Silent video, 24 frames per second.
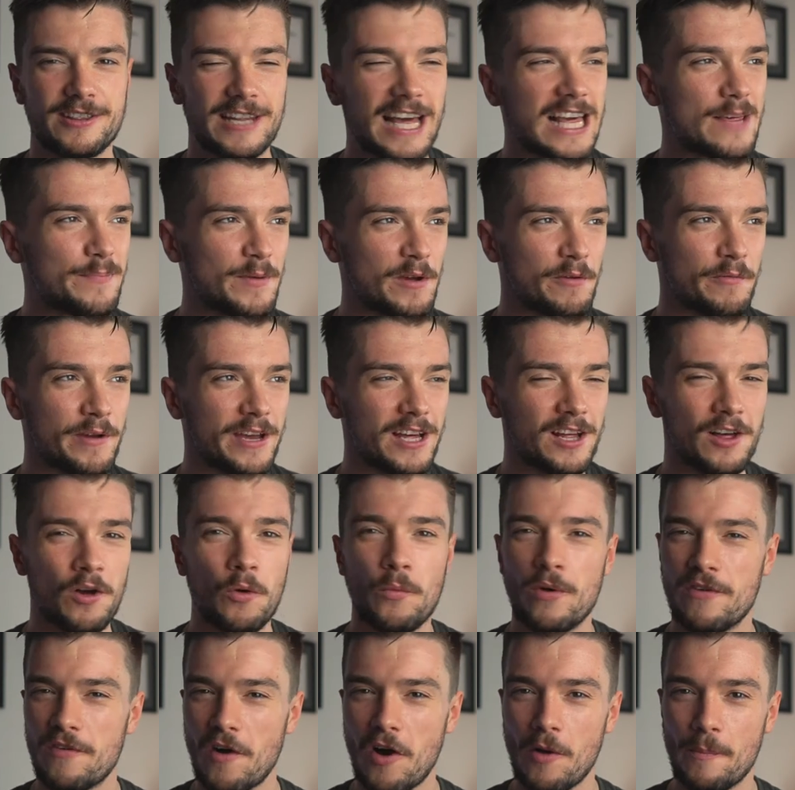let's be real,
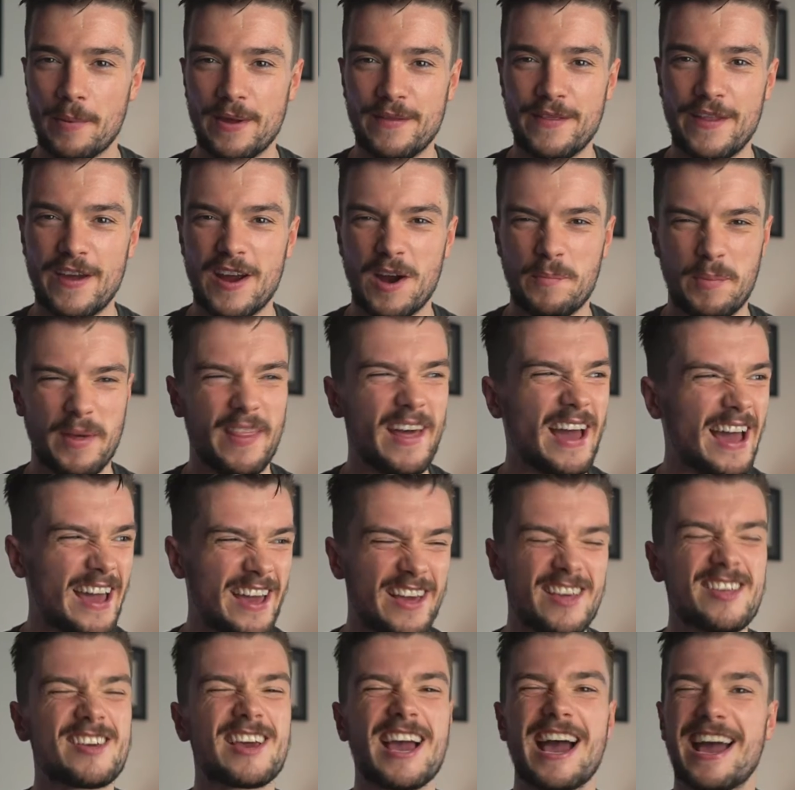we've all been there, but that
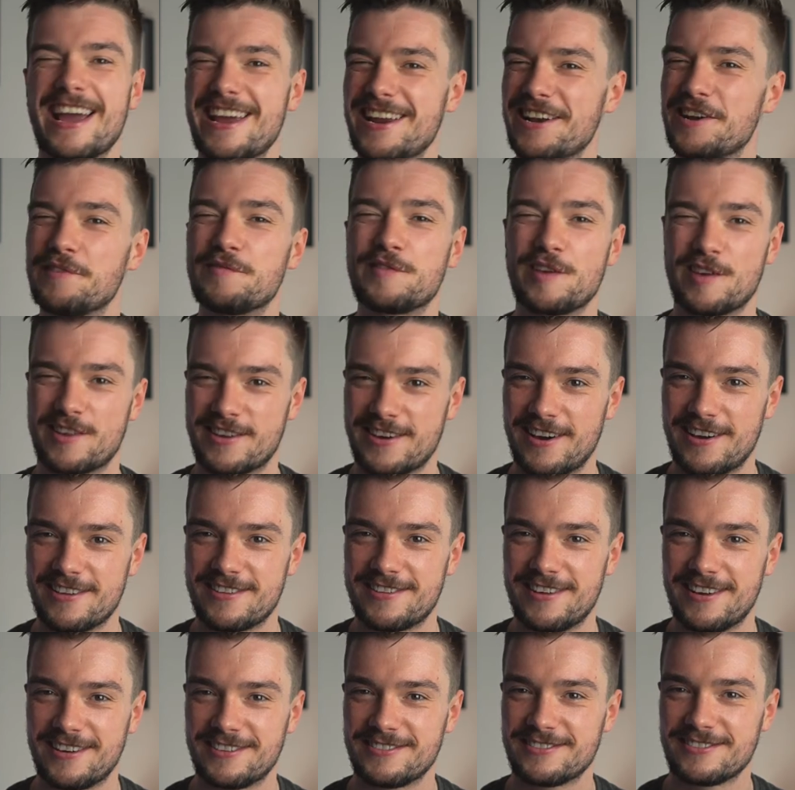is kind of
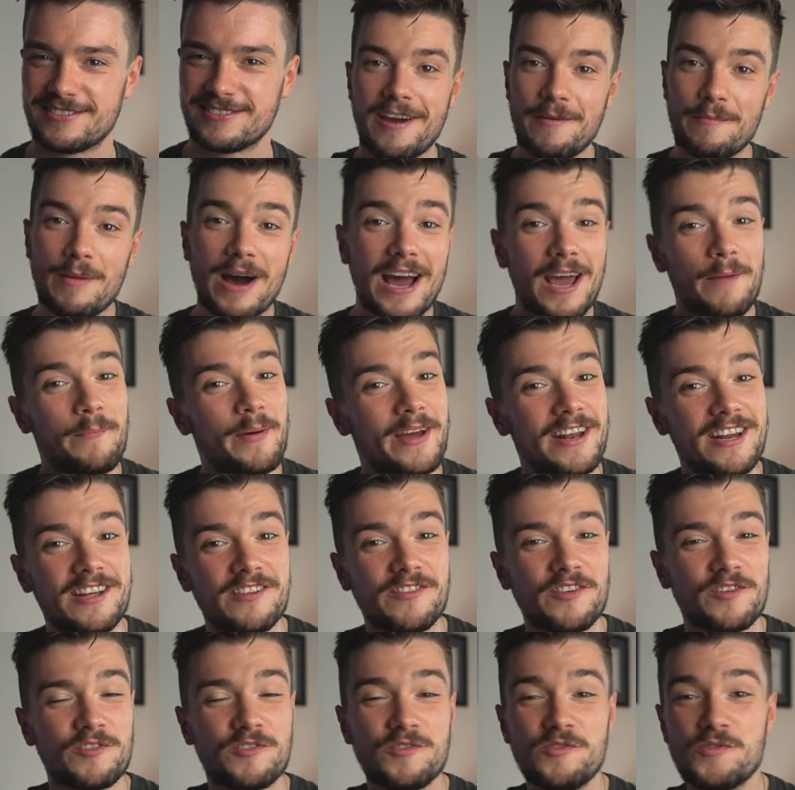disgusting. In my opinion,
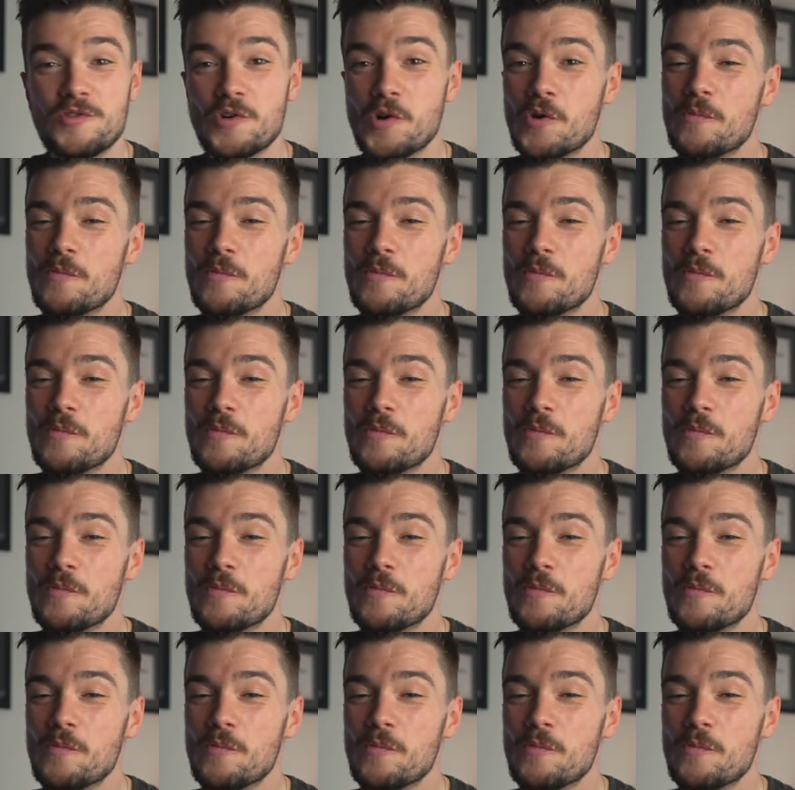there's no